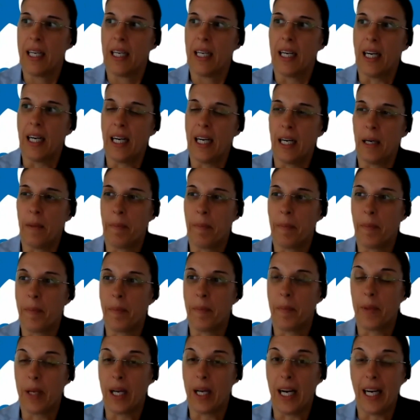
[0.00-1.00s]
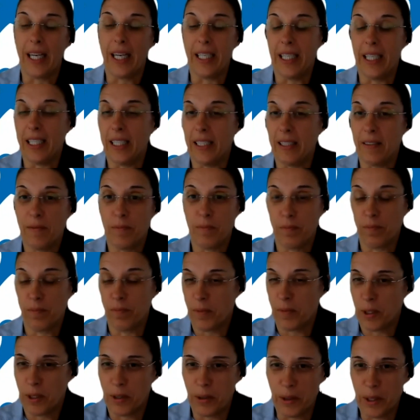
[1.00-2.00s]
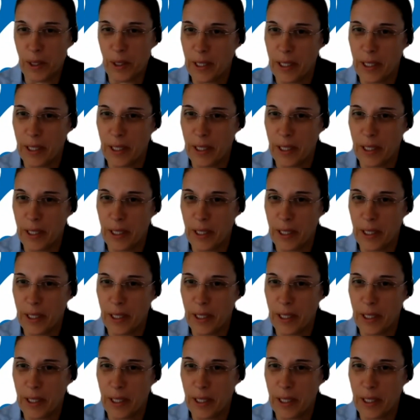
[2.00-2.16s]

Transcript: I took